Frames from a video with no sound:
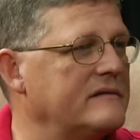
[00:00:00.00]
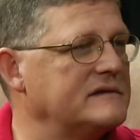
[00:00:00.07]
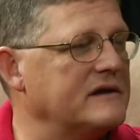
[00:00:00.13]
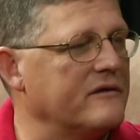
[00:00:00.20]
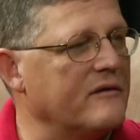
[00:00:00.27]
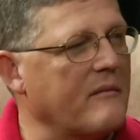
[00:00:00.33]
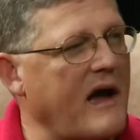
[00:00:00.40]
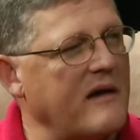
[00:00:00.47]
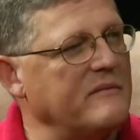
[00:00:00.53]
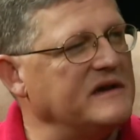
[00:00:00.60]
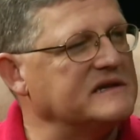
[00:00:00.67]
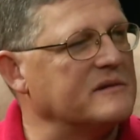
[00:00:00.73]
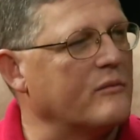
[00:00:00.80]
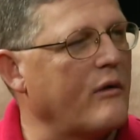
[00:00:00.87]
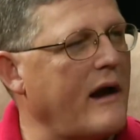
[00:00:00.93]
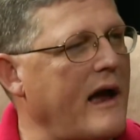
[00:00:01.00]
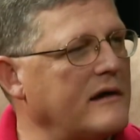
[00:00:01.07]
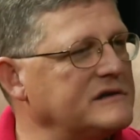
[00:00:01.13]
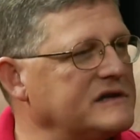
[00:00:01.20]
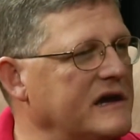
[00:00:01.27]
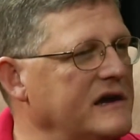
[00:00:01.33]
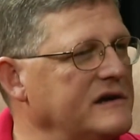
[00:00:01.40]
So there might be some
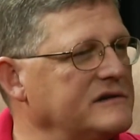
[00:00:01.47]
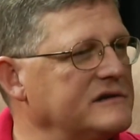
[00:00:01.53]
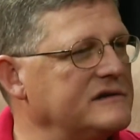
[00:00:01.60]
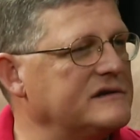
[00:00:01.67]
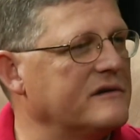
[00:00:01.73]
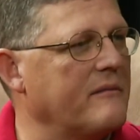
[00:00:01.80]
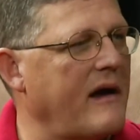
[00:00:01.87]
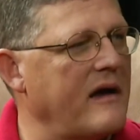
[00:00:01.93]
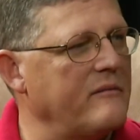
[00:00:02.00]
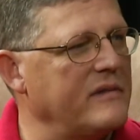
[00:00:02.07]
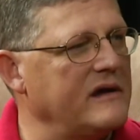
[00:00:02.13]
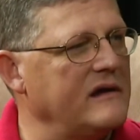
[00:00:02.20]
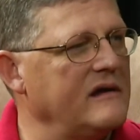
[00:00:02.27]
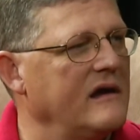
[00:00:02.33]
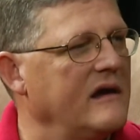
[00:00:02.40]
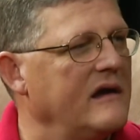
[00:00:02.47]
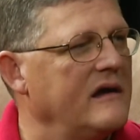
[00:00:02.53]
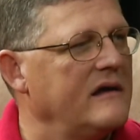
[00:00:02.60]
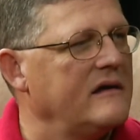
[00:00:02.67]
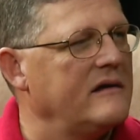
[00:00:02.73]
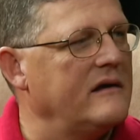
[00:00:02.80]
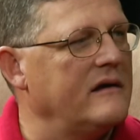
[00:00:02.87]
route changes. There might be
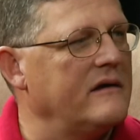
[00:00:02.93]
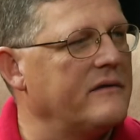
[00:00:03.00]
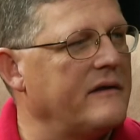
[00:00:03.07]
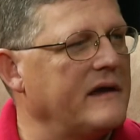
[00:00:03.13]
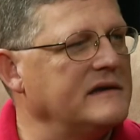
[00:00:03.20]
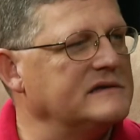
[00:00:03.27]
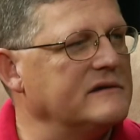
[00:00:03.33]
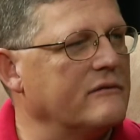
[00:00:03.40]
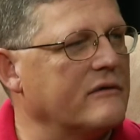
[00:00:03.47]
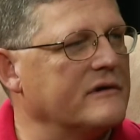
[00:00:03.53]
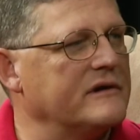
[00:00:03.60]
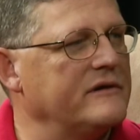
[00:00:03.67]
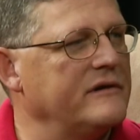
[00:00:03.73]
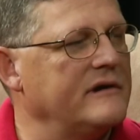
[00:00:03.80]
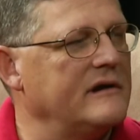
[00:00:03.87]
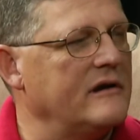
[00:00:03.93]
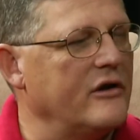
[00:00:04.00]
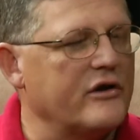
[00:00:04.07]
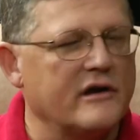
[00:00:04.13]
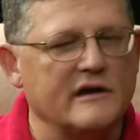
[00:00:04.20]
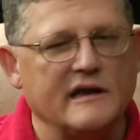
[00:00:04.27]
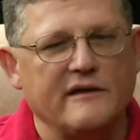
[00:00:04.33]
things that we're doing at
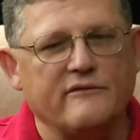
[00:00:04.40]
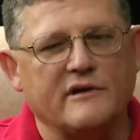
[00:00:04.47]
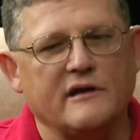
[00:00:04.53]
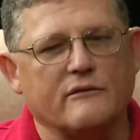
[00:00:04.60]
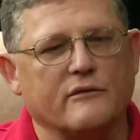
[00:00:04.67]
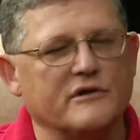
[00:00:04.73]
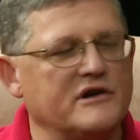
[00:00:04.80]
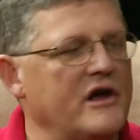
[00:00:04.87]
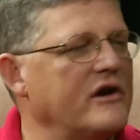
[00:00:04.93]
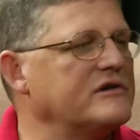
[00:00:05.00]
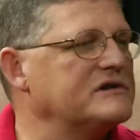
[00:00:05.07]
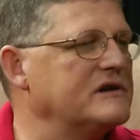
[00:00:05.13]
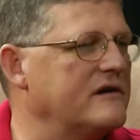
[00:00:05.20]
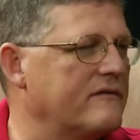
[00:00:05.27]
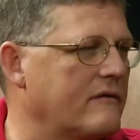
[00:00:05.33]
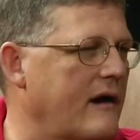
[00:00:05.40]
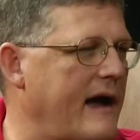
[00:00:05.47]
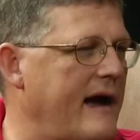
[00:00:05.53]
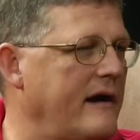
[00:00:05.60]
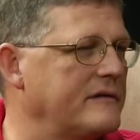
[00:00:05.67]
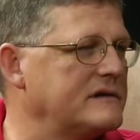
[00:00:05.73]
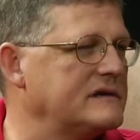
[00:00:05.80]
looking even at reduction of
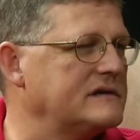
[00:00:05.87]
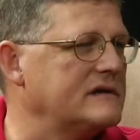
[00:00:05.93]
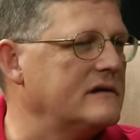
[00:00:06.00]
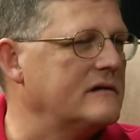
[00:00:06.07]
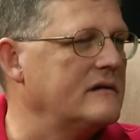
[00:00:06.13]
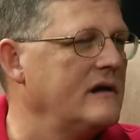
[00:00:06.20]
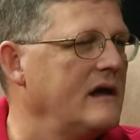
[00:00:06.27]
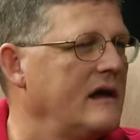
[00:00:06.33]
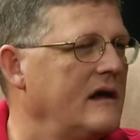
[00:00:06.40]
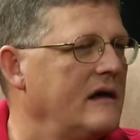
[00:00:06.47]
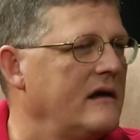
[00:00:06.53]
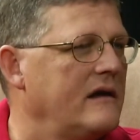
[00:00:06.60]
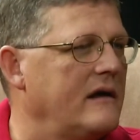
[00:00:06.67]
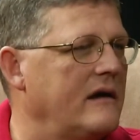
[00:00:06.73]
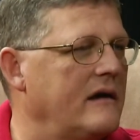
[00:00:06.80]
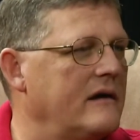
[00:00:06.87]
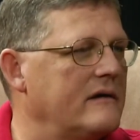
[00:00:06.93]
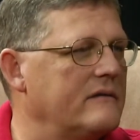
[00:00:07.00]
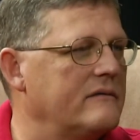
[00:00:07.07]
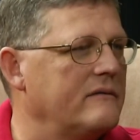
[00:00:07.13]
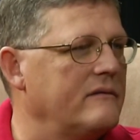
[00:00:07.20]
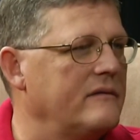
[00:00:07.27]
routes, and
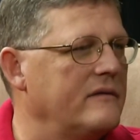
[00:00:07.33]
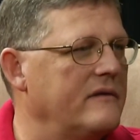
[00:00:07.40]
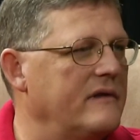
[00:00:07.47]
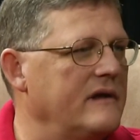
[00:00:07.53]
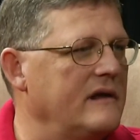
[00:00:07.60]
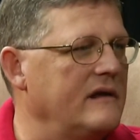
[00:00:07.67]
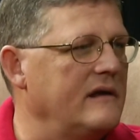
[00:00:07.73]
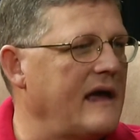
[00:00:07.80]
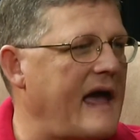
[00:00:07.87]
the